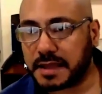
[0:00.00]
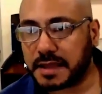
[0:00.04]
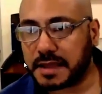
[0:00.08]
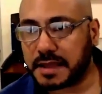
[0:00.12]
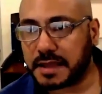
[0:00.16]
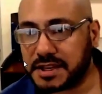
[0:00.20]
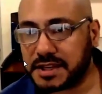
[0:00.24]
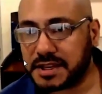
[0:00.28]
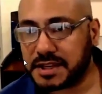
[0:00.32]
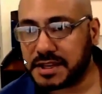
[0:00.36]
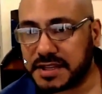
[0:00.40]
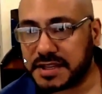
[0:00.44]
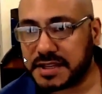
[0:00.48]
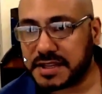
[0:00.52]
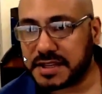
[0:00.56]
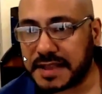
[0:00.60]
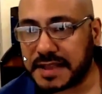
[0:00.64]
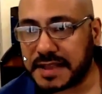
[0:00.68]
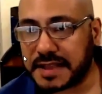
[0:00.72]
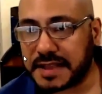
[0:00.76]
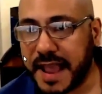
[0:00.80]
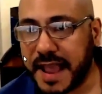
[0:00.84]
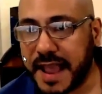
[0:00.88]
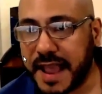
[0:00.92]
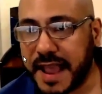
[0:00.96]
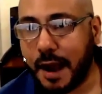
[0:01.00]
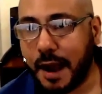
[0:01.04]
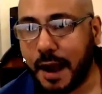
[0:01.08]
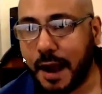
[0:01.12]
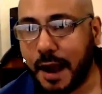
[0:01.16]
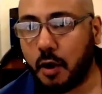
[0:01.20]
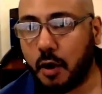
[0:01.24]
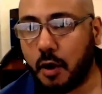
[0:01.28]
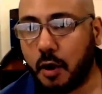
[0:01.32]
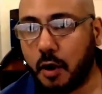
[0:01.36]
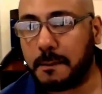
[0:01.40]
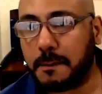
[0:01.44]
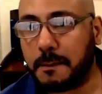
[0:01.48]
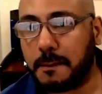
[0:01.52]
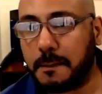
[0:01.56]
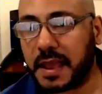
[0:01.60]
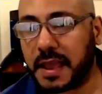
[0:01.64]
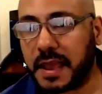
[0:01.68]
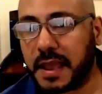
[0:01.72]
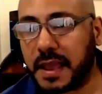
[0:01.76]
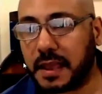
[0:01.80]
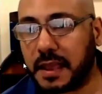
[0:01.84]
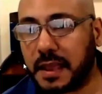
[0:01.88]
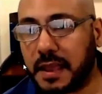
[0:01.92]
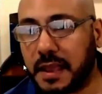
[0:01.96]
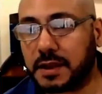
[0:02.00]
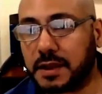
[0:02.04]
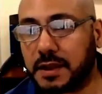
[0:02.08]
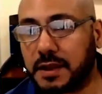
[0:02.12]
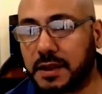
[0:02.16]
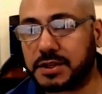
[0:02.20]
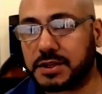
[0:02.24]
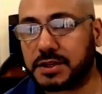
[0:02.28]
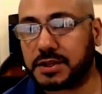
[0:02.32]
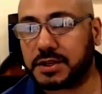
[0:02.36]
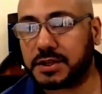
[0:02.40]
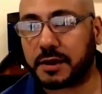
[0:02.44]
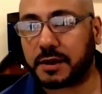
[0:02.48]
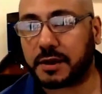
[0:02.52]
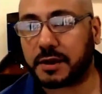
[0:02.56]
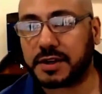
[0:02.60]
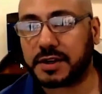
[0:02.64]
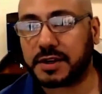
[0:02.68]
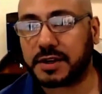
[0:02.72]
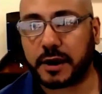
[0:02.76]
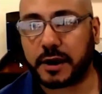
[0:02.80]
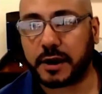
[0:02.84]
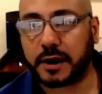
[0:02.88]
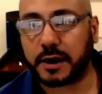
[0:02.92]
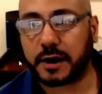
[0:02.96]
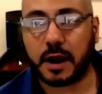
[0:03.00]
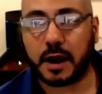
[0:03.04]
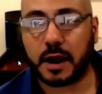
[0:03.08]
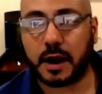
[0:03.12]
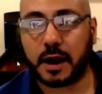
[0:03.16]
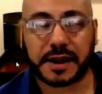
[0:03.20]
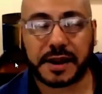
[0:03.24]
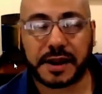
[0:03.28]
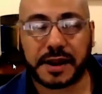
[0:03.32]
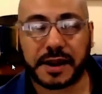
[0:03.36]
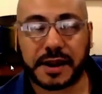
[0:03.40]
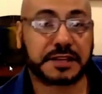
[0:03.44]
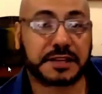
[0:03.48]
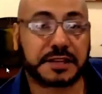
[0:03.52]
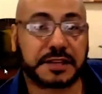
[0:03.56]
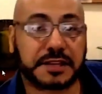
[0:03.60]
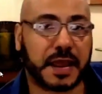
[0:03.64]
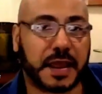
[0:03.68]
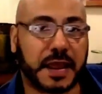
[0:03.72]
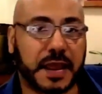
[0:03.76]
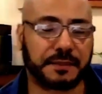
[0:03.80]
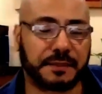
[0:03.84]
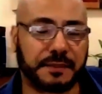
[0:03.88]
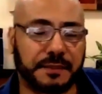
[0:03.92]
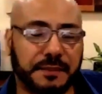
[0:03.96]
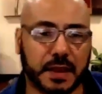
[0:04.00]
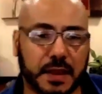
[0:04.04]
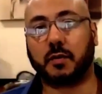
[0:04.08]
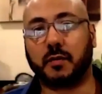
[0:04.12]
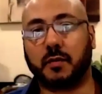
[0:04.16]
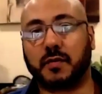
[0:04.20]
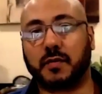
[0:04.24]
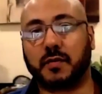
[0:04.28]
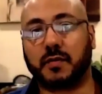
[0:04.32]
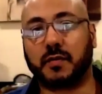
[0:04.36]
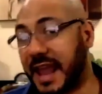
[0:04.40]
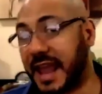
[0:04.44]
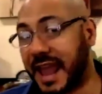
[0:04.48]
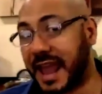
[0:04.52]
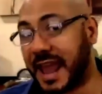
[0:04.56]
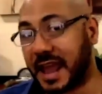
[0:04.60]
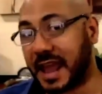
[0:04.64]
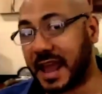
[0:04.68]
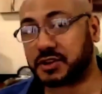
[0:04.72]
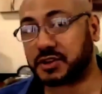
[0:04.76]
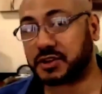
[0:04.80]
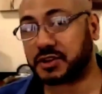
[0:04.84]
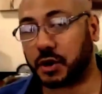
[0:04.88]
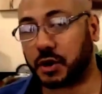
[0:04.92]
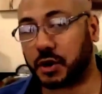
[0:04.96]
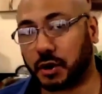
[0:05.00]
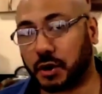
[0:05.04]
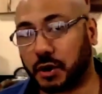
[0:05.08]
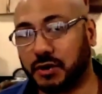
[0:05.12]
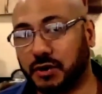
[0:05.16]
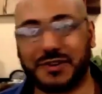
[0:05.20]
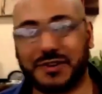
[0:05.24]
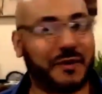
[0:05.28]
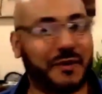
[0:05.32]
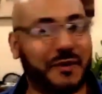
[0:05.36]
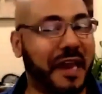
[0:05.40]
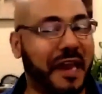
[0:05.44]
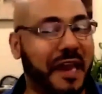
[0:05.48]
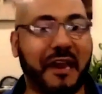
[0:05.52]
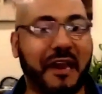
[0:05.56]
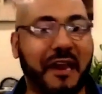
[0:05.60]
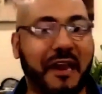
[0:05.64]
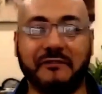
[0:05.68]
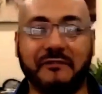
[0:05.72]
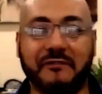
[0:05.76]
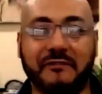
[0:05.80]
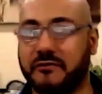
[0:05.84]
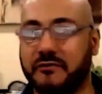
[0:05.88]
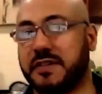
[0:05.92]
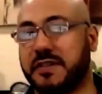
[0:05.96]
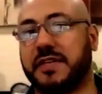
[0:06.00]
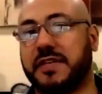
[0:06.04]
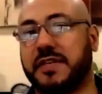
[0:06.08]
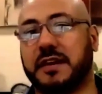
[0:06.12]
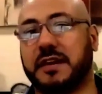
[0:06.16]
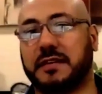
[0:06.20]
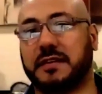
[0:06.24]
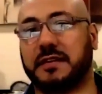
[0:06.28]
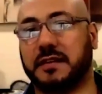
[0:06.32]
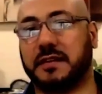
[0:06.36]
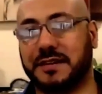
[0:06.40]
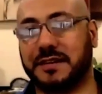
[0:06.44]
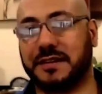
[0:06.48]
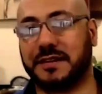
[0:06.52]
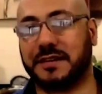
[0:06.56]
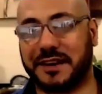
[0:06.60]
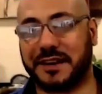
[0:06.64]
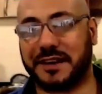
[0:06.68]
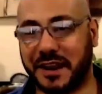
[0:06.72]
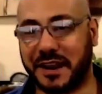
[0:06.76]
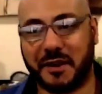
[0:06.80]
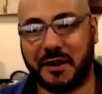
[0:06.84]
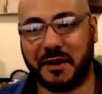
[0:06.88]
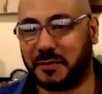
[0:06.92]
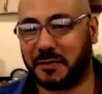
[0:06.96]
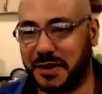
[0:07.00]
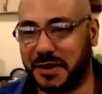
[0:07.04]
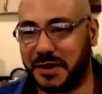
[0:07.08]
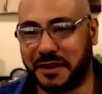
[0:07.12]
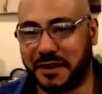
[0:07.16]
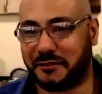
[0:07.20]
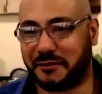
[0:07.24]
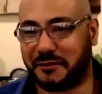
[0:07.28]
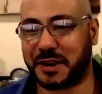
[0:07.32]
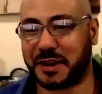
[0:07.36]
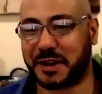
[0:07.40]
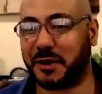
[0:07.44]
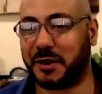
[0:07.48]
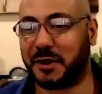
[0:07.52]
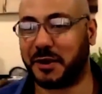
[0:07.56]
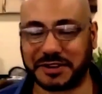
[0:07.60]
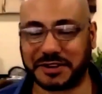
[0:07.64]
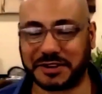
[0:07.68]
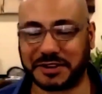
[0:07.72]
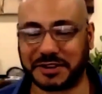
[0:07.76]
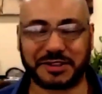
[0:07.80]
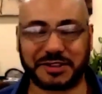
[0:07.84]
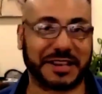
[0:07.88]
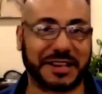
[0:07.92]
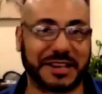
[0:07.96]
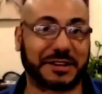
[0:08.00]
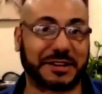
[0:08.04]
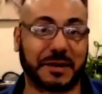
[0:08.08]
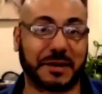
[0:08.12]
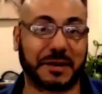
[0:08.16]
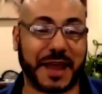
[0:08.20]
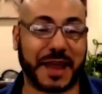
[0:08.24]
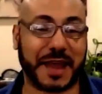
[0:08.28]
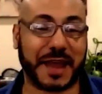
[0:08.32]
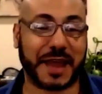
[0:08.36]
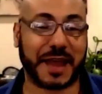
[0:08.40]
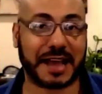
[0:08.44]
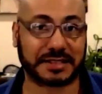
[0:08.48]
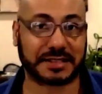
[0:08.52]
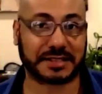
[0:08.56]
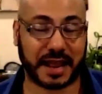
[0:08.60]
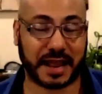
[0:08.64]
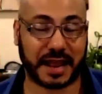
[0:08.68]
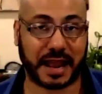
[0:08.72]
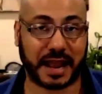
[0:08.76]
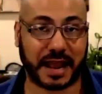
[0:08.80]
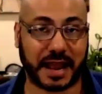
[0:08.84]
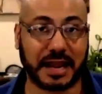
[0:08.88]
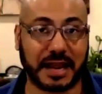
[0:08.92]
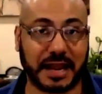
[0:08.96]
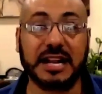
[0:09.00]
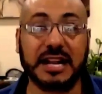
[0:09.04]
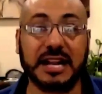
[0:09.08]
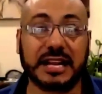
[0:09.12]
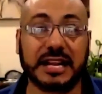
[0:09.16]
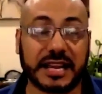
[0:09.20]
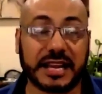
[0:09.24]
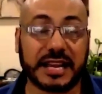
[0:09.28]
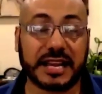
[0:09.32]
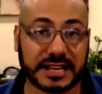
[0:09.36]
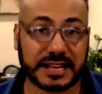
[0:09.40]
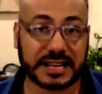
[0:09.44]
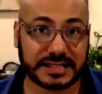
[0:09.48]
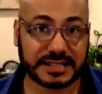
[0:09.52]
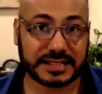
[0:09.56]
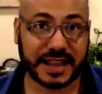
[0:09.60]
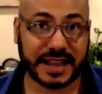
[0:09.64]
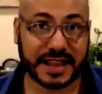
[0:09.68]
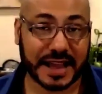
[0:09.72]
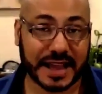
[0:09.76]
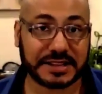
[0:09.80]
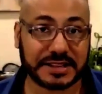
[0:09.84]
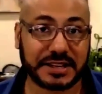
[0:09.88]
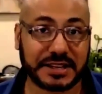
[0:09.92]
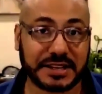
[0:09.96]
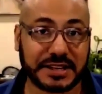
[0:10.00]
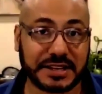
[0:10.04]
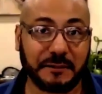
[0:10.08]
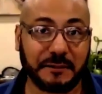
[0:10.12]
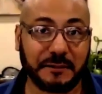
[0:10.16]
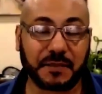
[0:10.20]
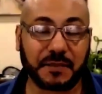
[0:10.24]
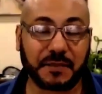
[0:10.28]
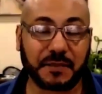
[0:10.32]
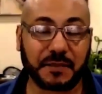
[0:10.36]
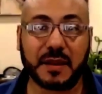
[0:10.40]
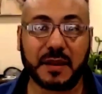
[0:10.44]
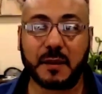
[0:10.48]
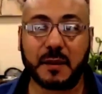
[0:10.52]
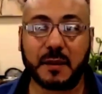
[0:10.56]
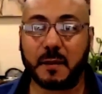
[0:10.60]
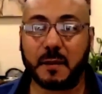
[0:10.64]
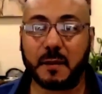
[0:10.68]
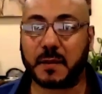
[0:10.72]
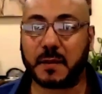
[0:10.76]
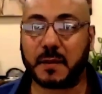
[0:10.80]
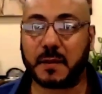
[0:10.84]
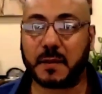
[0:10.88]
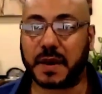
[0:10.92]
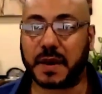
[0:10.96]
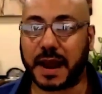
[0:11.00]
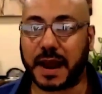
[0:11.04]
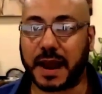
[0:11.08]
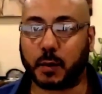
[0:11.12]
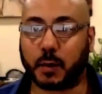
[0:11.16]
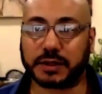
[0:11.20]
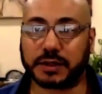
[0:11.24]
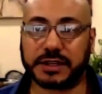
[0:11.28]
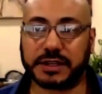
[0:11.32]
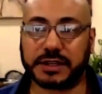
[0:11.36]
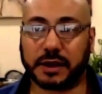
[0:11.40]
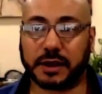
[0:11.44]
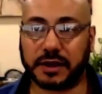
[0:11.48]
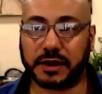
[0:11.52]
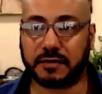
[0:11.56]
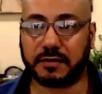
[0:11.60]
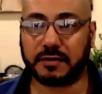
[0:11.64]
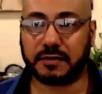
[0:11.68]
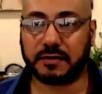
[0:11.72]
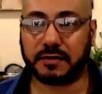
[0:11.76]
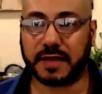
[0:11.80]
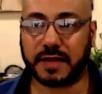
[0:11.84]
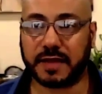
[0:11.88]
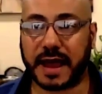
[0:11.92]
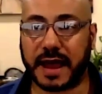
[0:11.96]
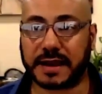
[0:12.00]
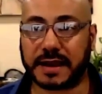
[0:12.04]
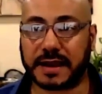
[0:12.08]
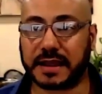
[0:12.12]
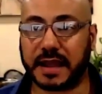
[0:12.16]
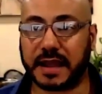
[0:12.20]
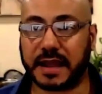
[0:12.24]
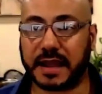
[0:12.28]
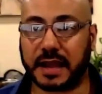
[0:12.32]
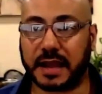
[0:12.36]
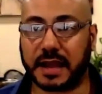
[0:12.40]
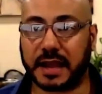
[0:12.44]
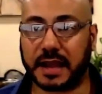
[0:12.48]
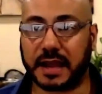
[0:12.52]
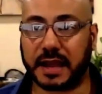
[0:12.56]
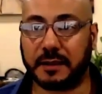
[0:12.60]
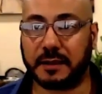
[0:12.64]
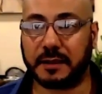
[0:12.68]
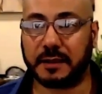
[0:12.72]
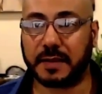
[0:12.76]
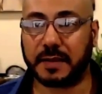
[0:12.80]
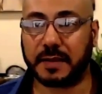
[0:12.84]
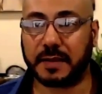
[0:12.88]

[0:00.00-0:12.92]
Keisha is asking, how big should our target audience be? The answer to everything, every question that's going to be asked tonight is test. But I will tell you that